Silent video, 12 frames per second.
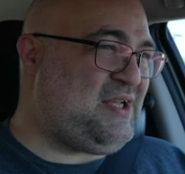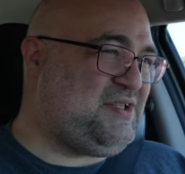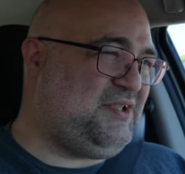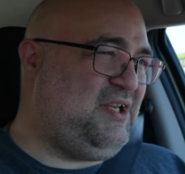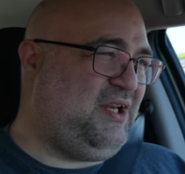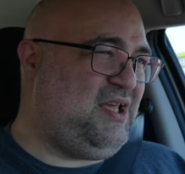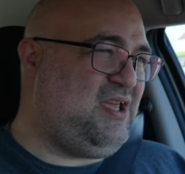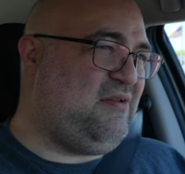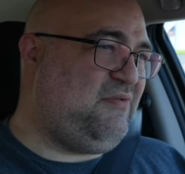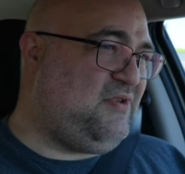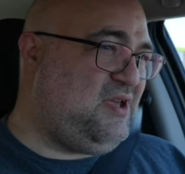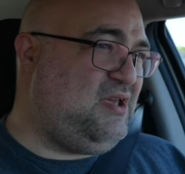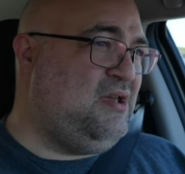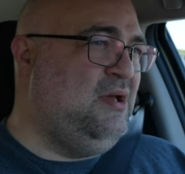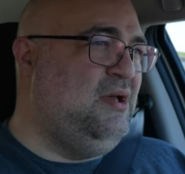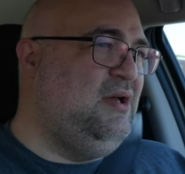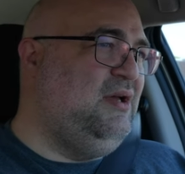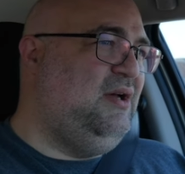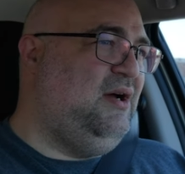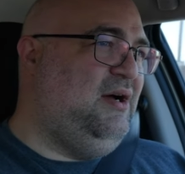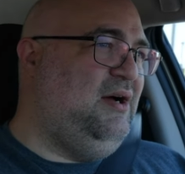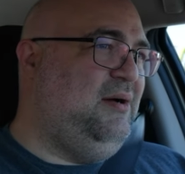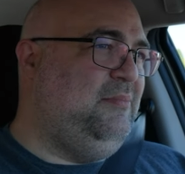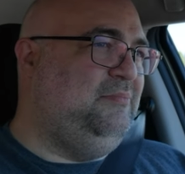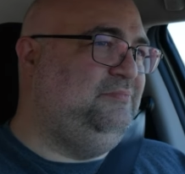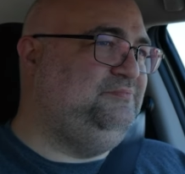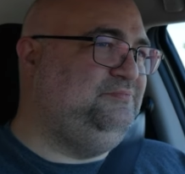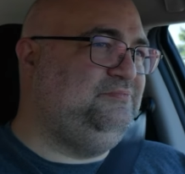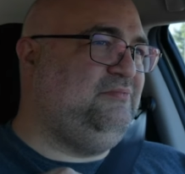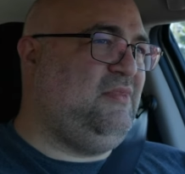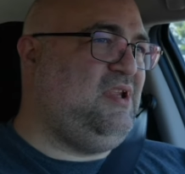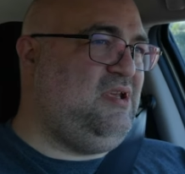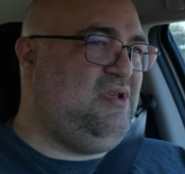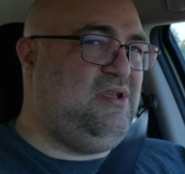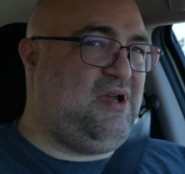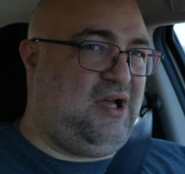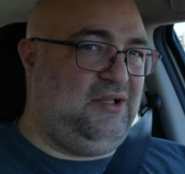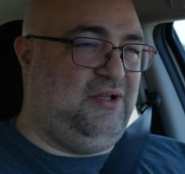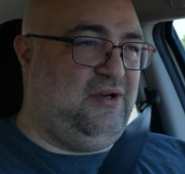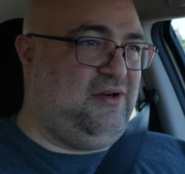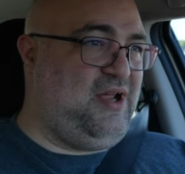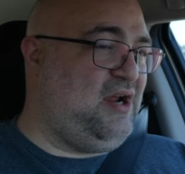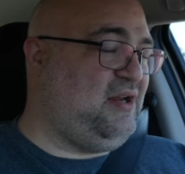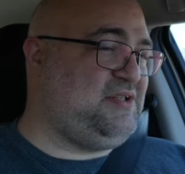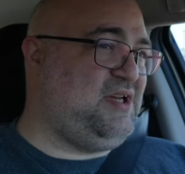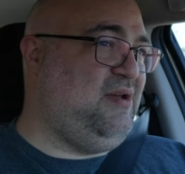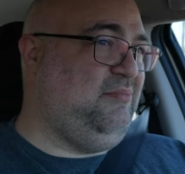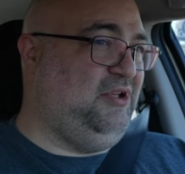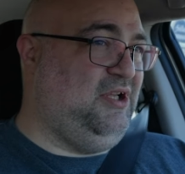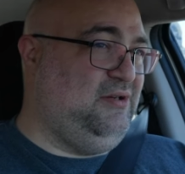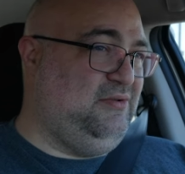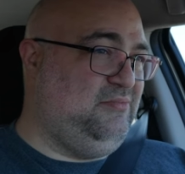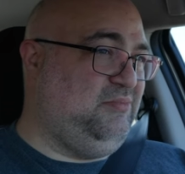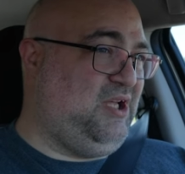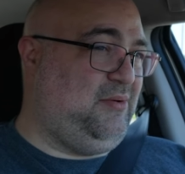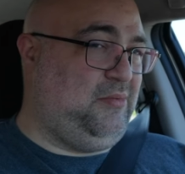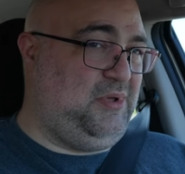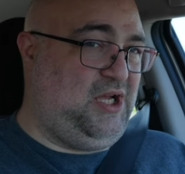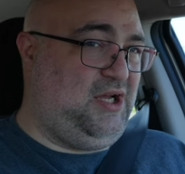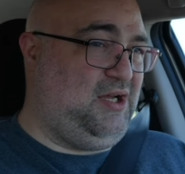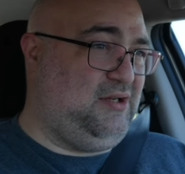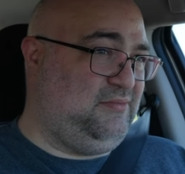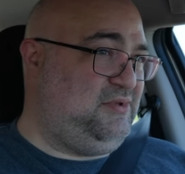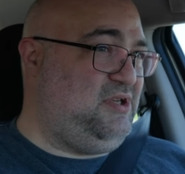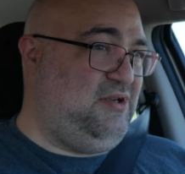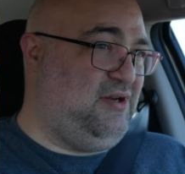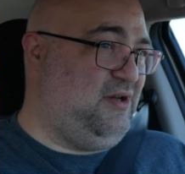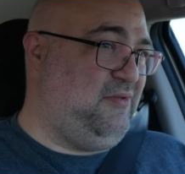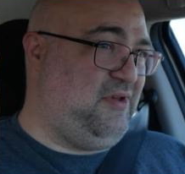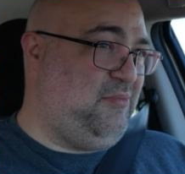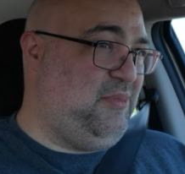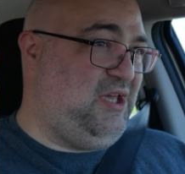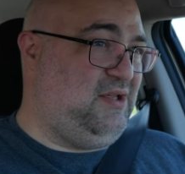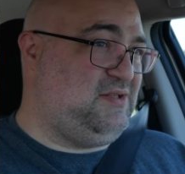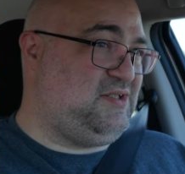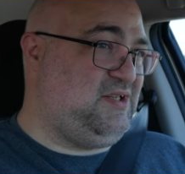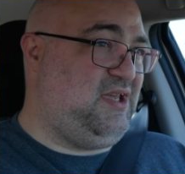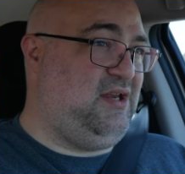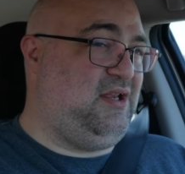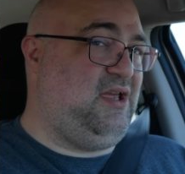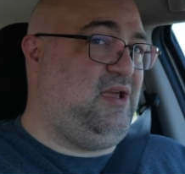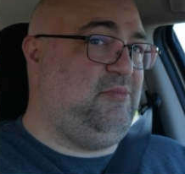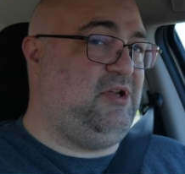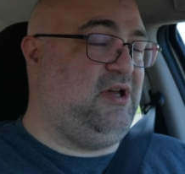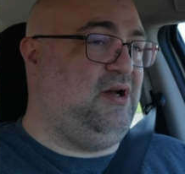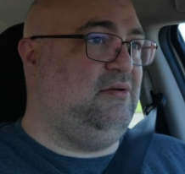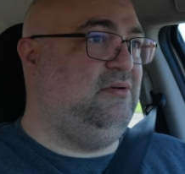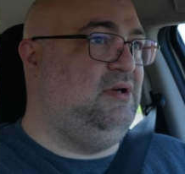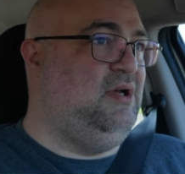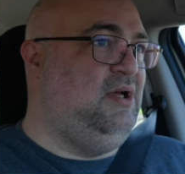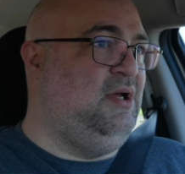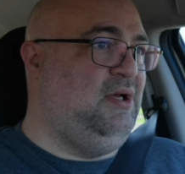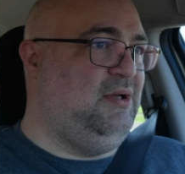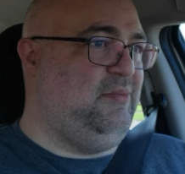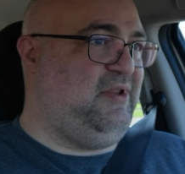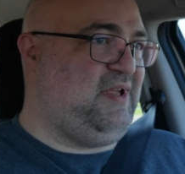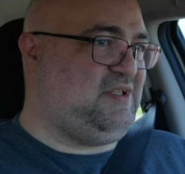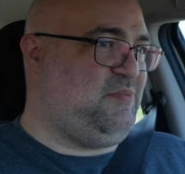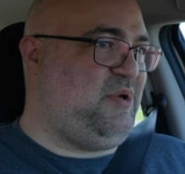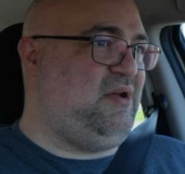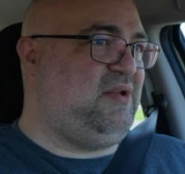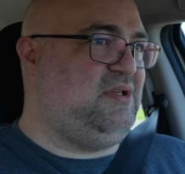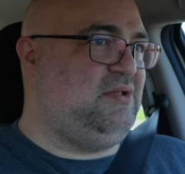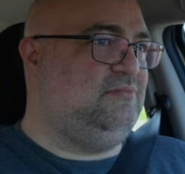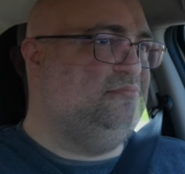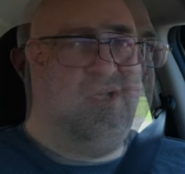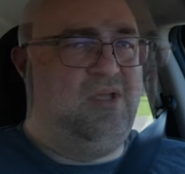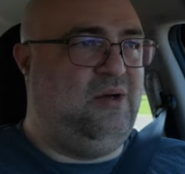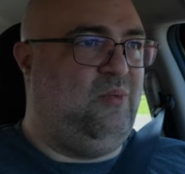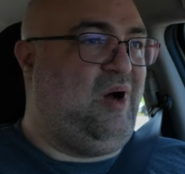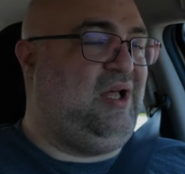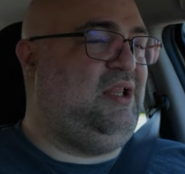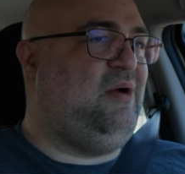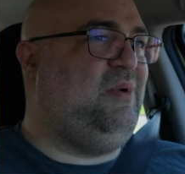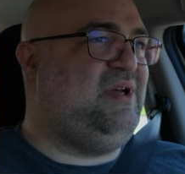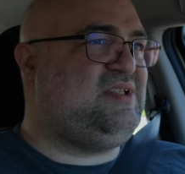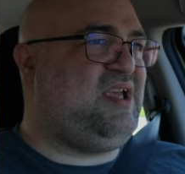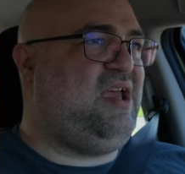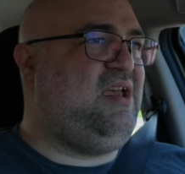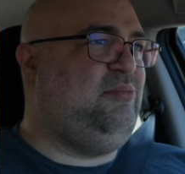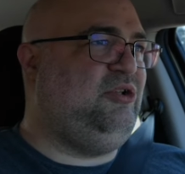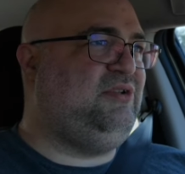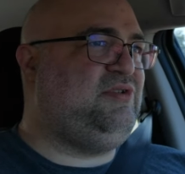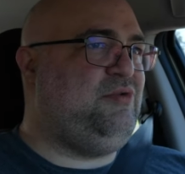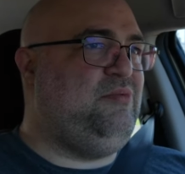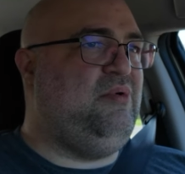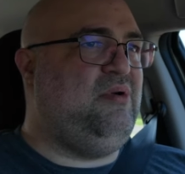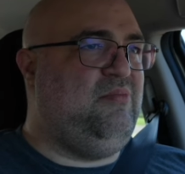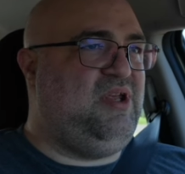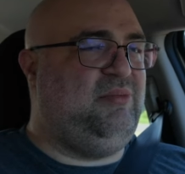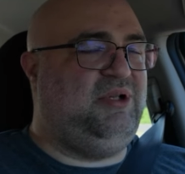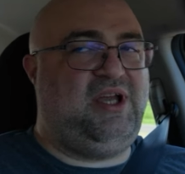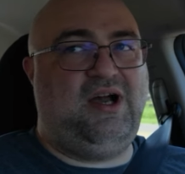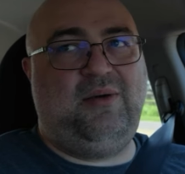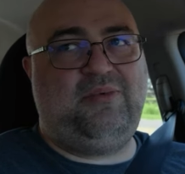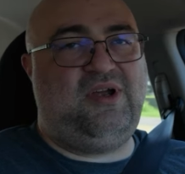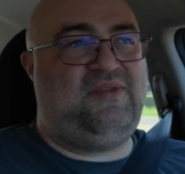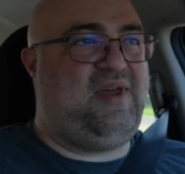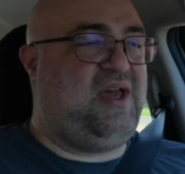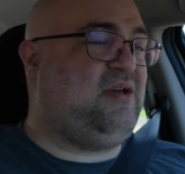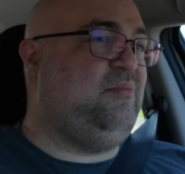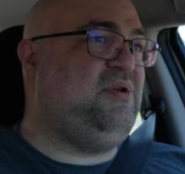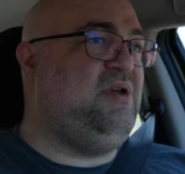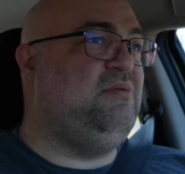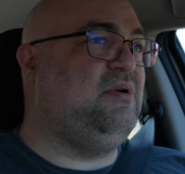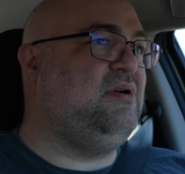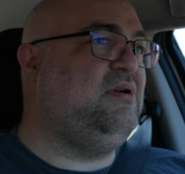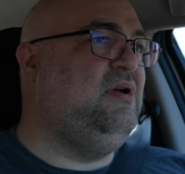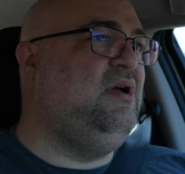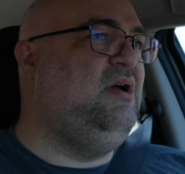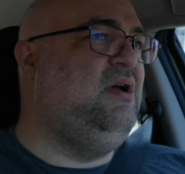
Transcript: it's a little iffy. Um, I learned how to type load, blah, blah, blah, you know, the commands to get a game to go. But that's about it. While I was able to minimally operate that computer,